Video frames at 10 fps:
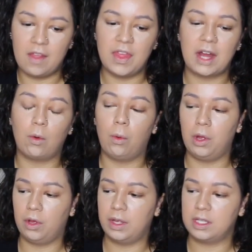And that
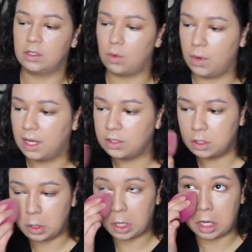oil is going
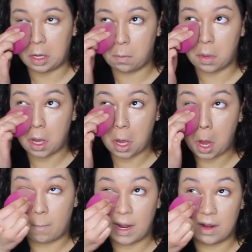to keep
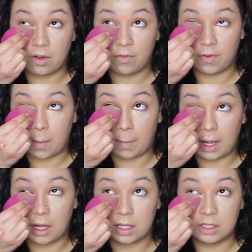my
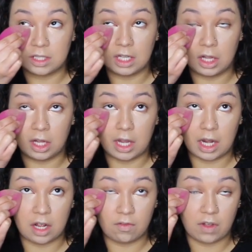concealer
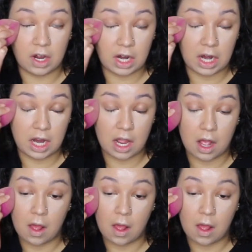getting very